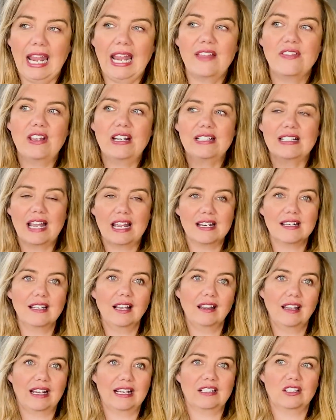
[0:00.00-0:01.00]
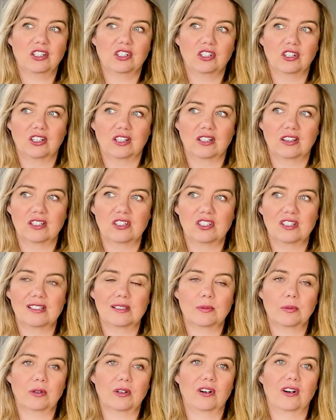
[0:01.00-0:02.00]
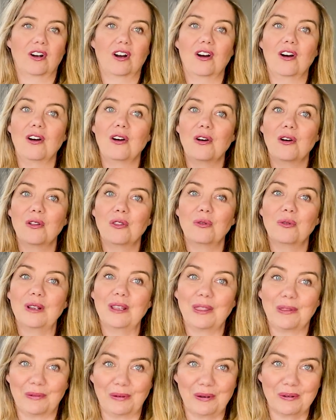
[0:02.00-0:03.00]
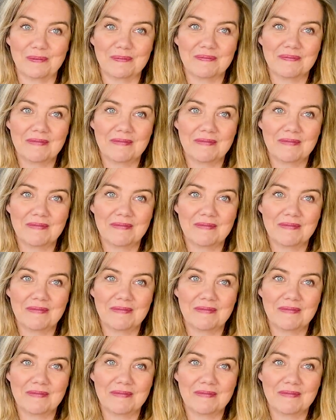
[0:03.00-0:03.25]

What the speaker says: And they tend to like to cook the cheeseburger all the way through.